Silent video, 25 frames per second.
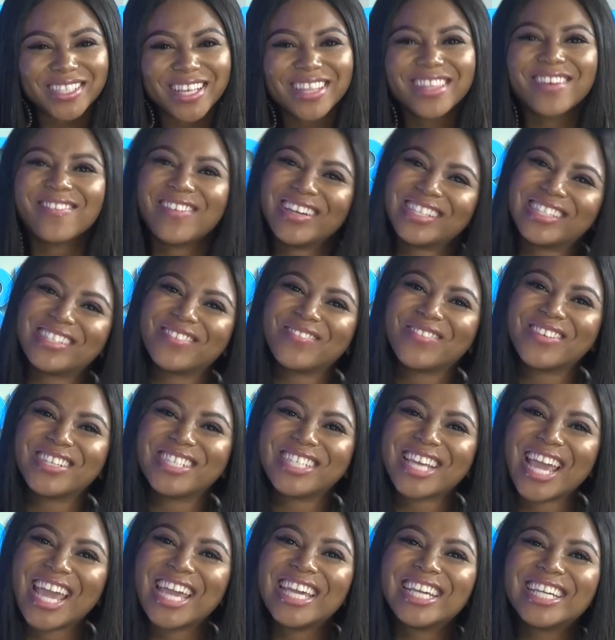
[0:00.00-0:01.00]
the rest of your
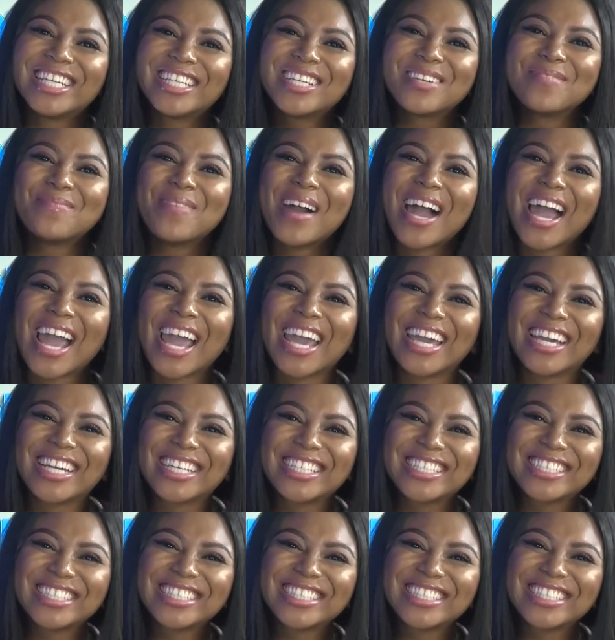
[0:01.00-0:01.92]
day. Goodbye.